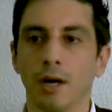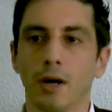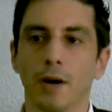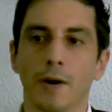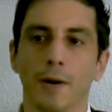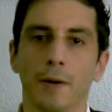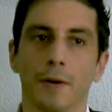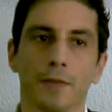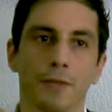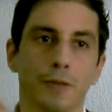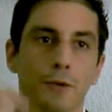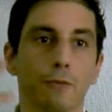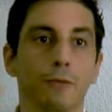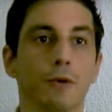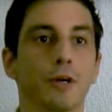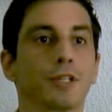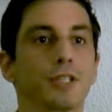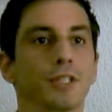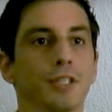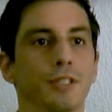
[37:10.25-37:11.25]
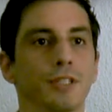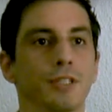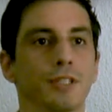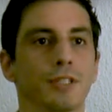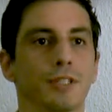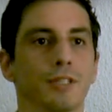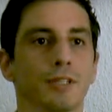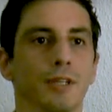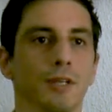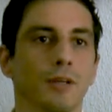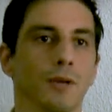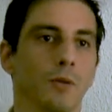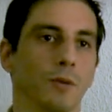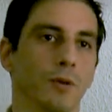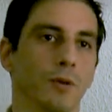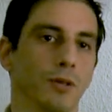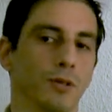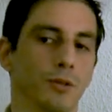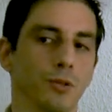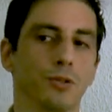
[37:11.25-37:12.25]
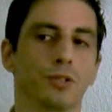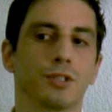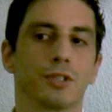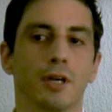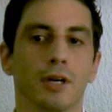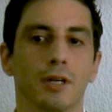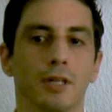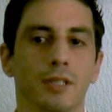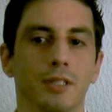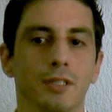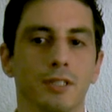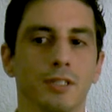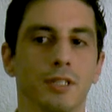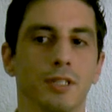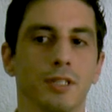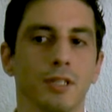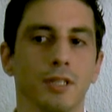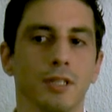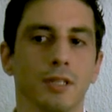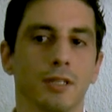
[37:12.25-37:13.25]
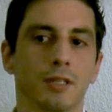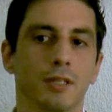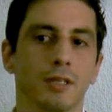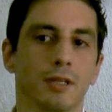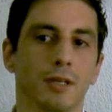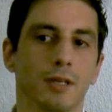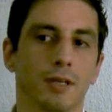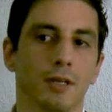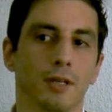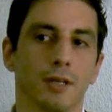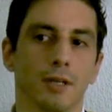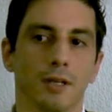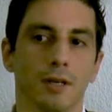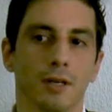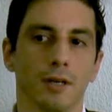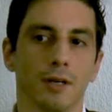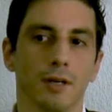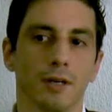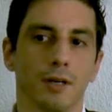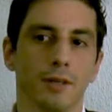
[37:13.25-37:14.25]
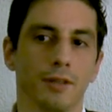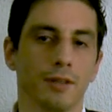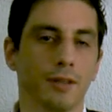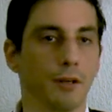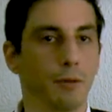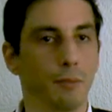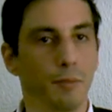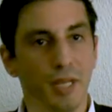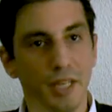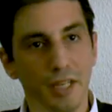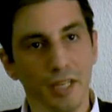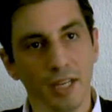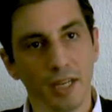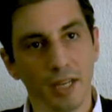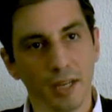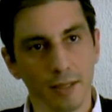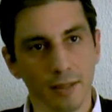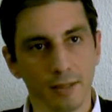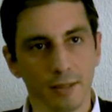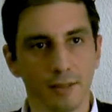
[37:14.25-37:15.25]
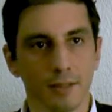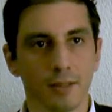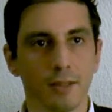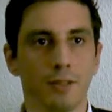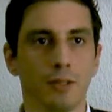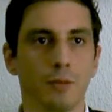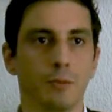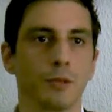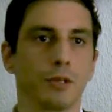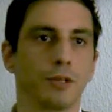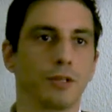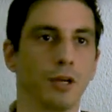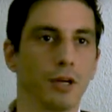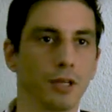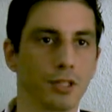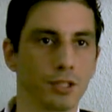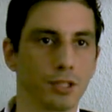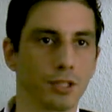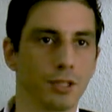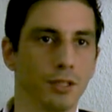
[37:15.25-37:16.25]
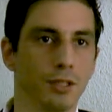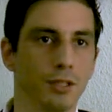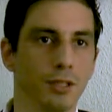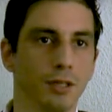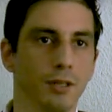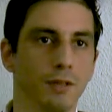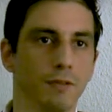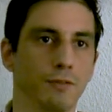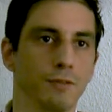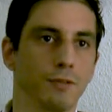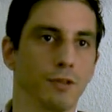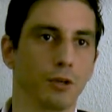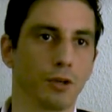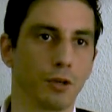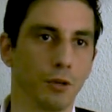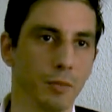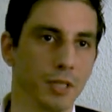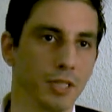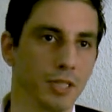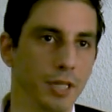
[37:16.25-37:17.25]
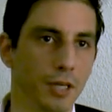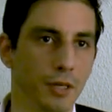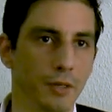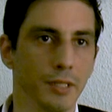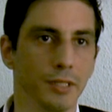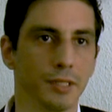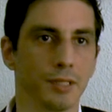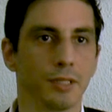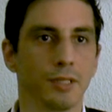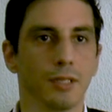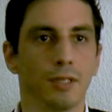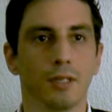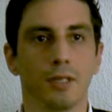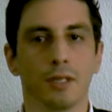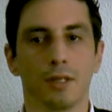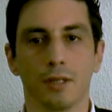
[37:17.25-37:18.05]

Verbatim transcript: Uh, the Russians, you started seeing uh, their media, the production of documentaries,